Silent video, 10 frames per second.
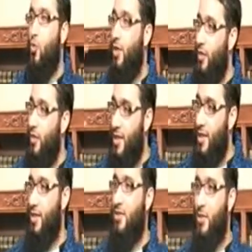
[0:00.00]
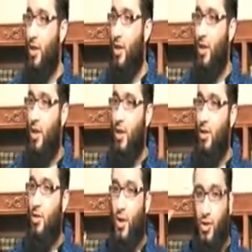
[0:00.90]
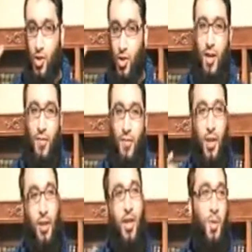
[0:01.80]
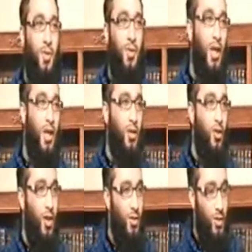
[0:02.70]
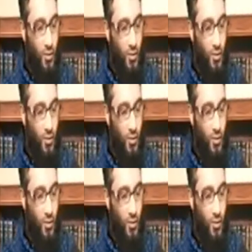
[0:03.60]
You do whatever is necessary to achieve what Allah subhanahu wa ta'ala